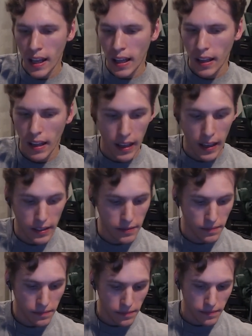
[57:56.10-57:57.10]
And
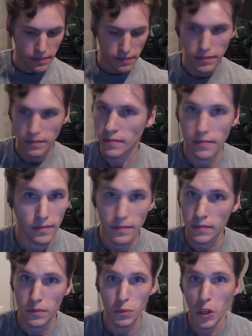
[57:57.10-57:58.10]

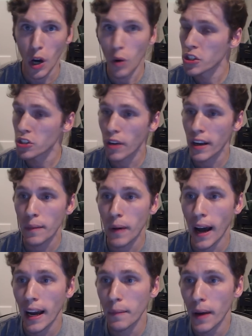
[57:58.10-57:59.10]
we're going straight up
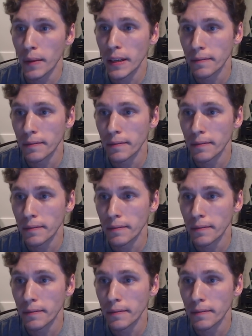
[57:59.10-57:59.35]
I, baby.